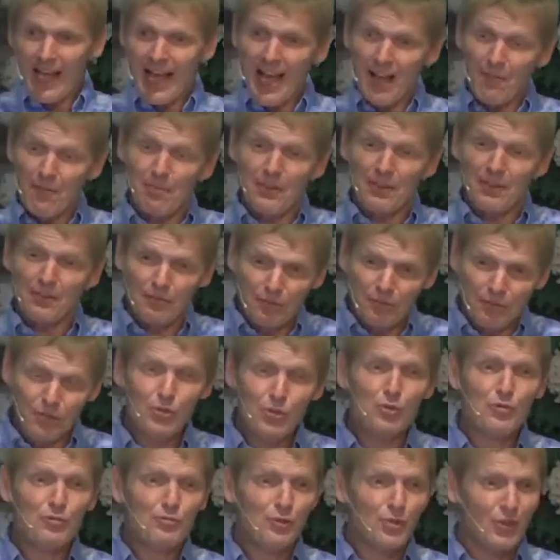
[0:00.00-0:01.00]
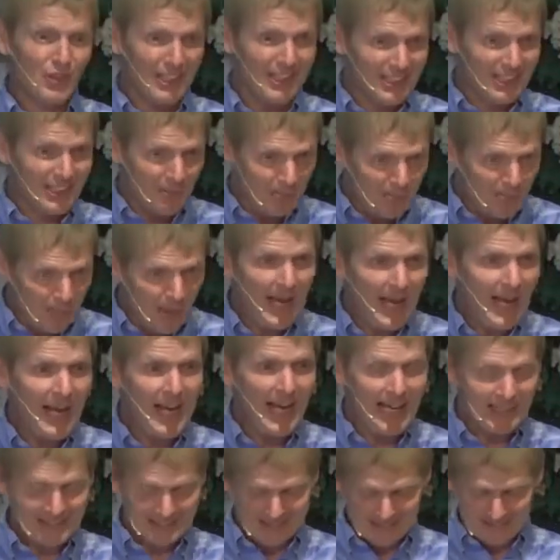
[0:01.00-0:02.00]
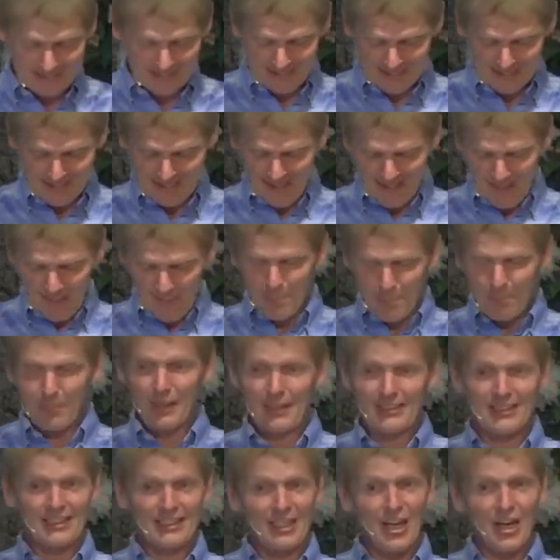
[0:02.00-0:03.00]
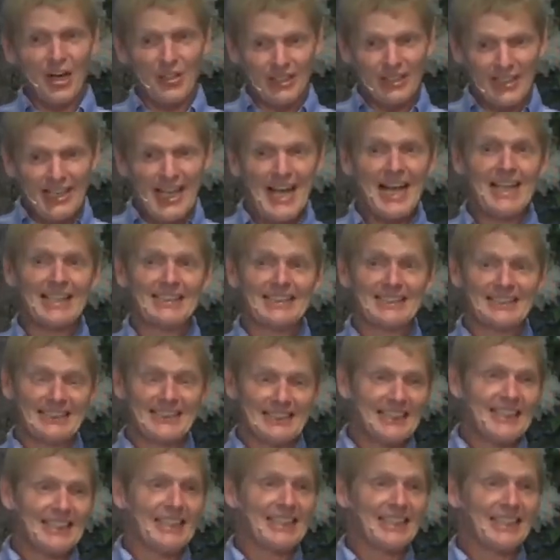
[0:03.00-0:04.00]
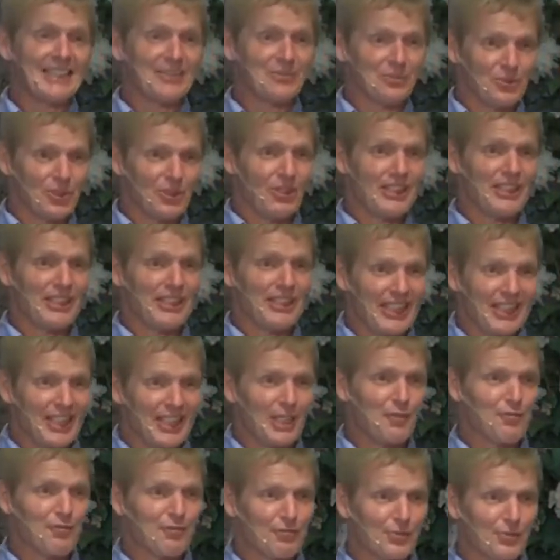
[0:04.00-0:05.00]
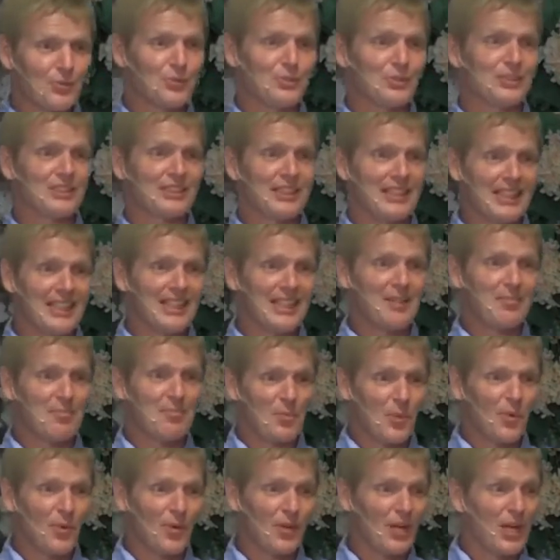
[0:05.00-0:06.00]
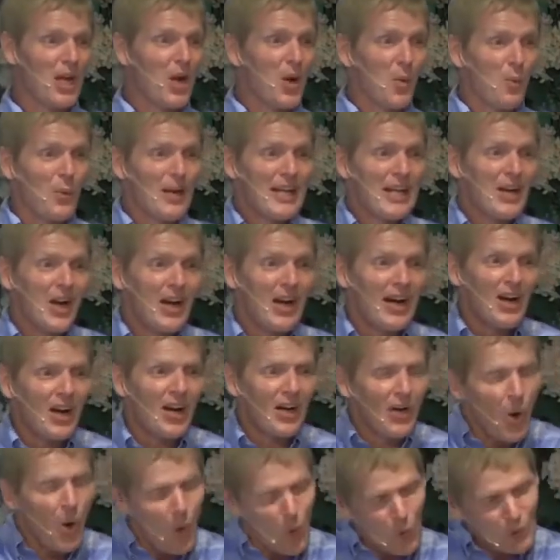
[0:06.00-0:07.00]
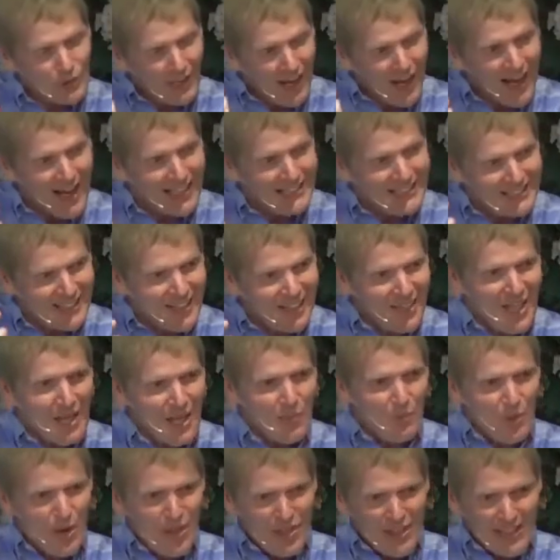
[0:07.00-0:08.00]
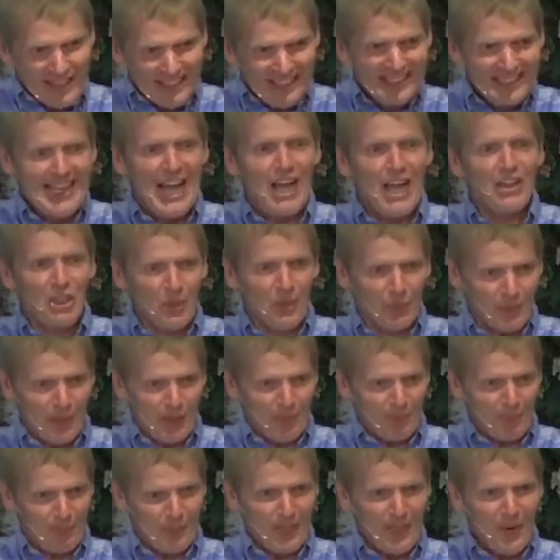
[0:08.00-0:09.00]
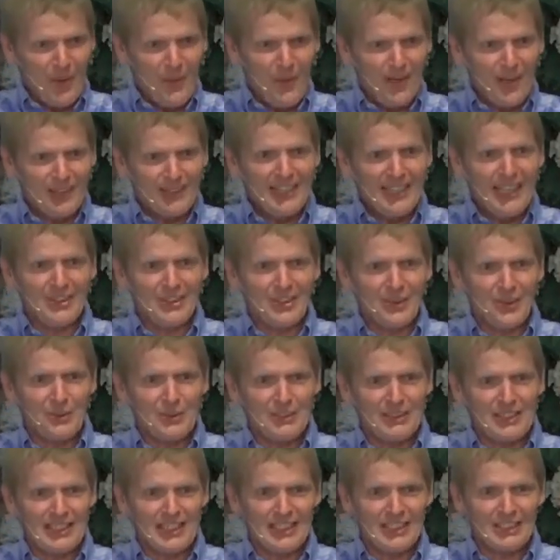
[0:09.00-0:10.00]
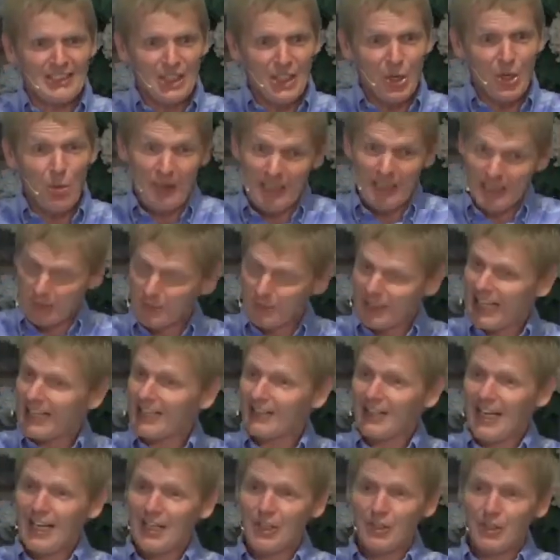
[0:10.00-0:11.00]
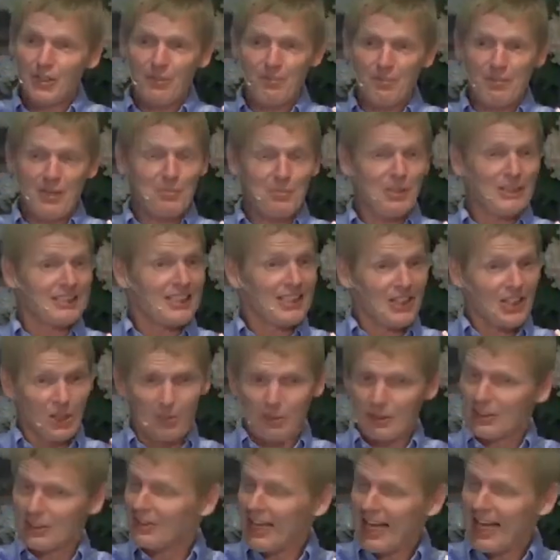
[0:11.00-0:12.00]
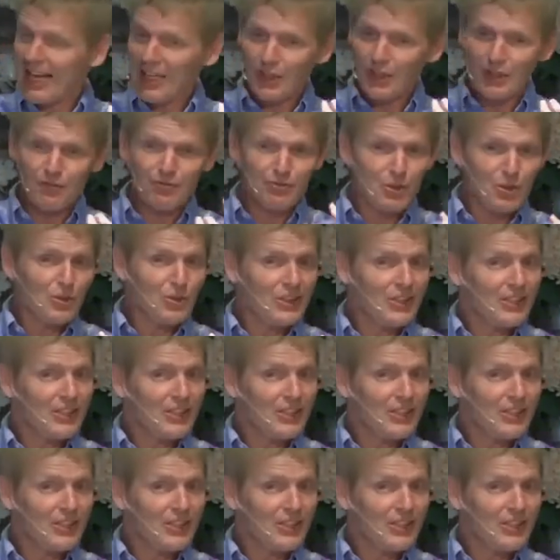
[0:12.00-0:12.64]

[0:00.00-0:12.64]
been fruitful in the past, but are not seeing really any fruit anymore. We hold on to them with a death grip. We don't want to let those things go because we got a lot of good memories and there was a lot of good fruit there in the